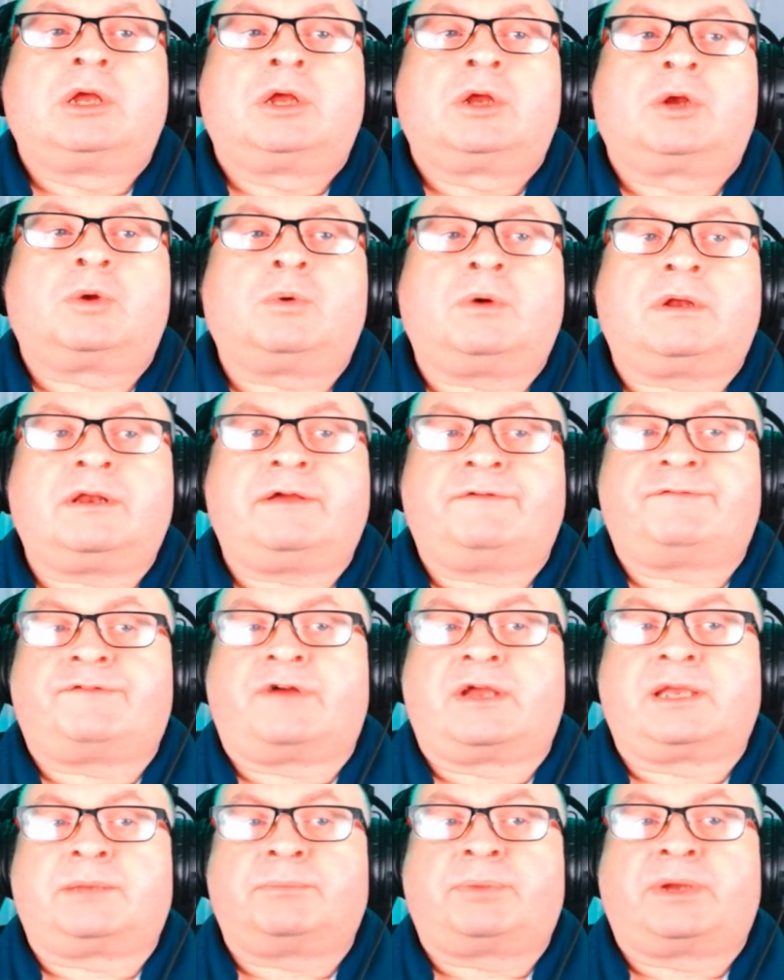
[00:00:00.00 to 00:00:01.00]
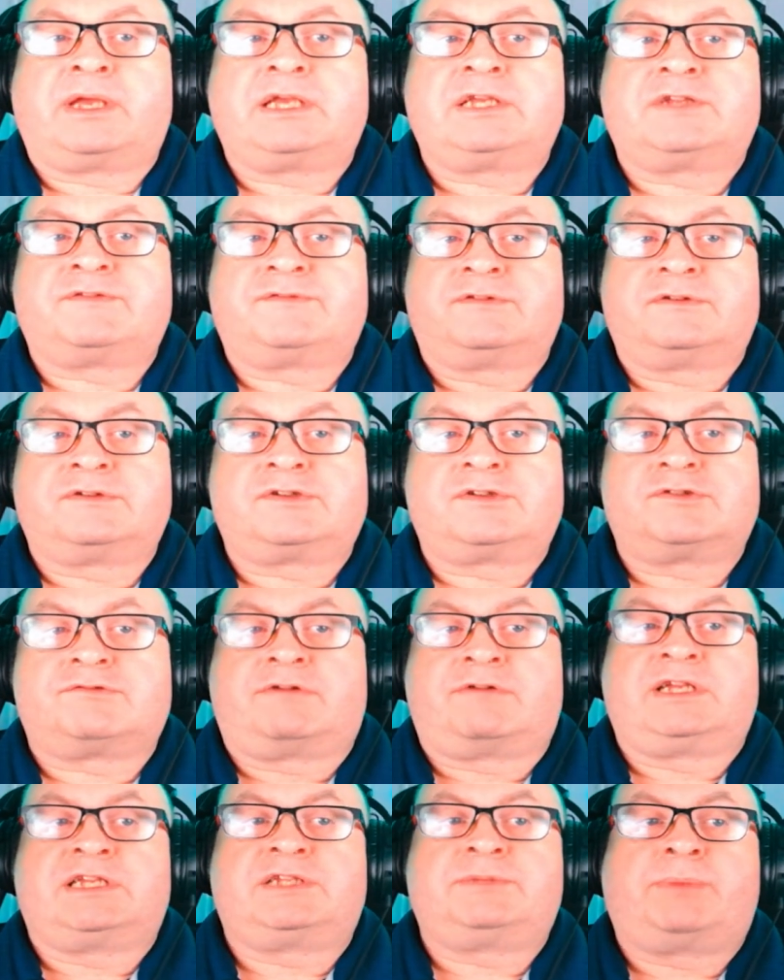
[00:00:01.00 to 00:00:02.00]
Qualifying pace versus
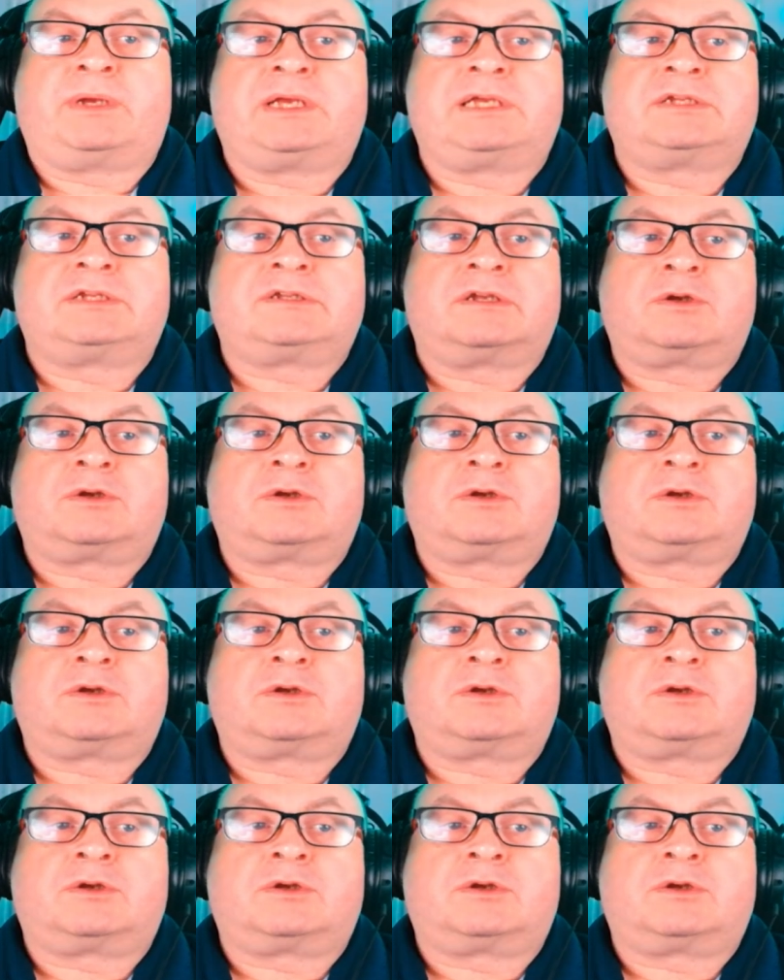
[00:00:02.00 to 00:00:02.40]
race pace.